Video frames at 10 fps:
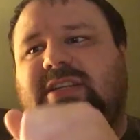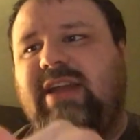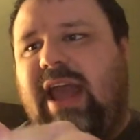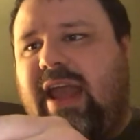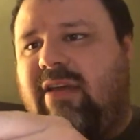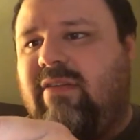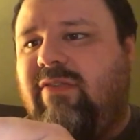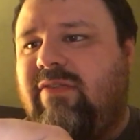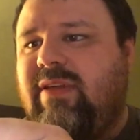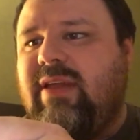air of..."
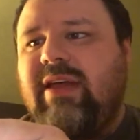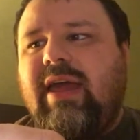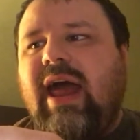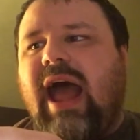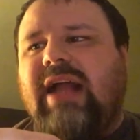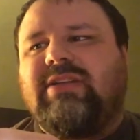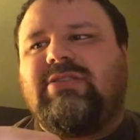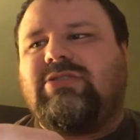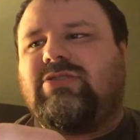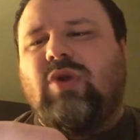"I
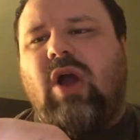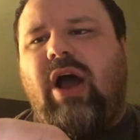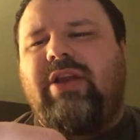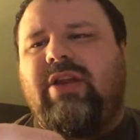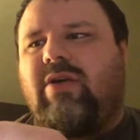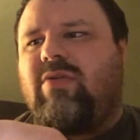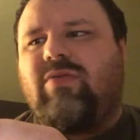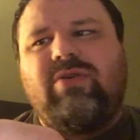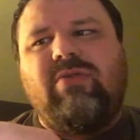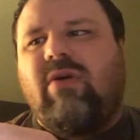do not know who
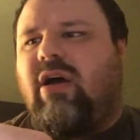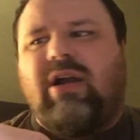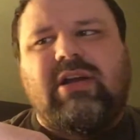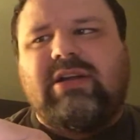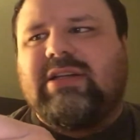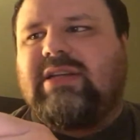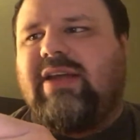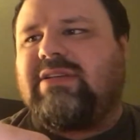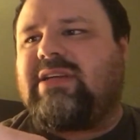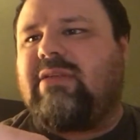you are,"
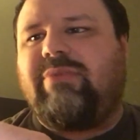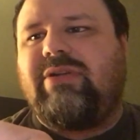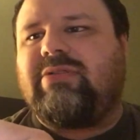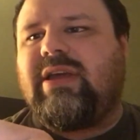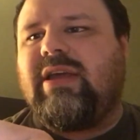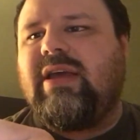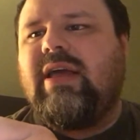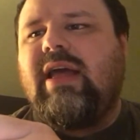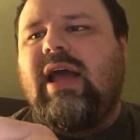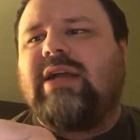Terran said bitterly.
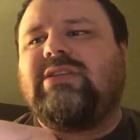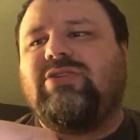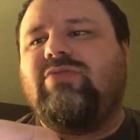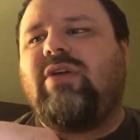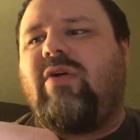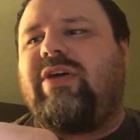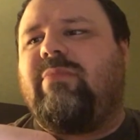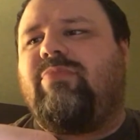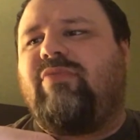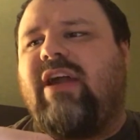"I do know that a
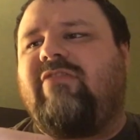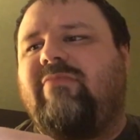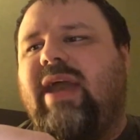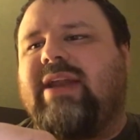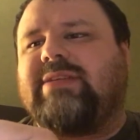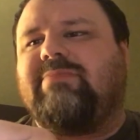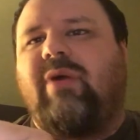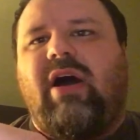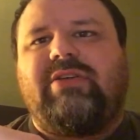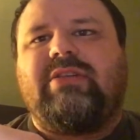brave man has
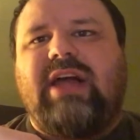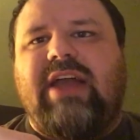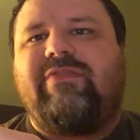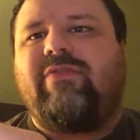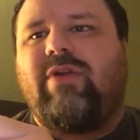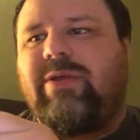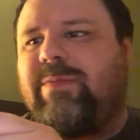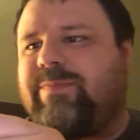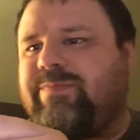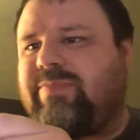bought your life for you."
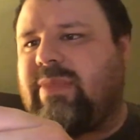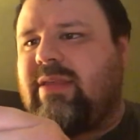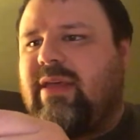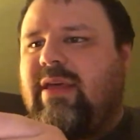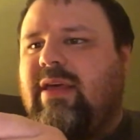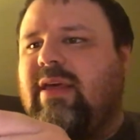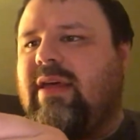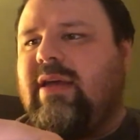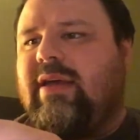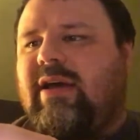
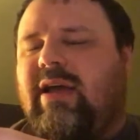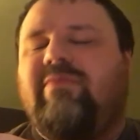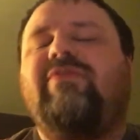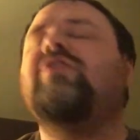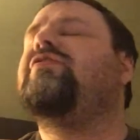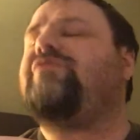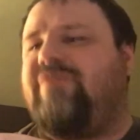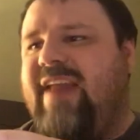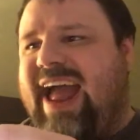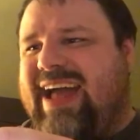"I am Flute of
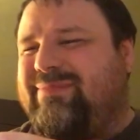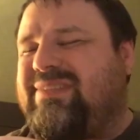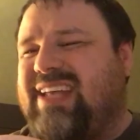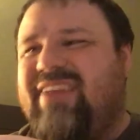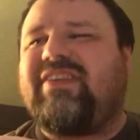Flam, son of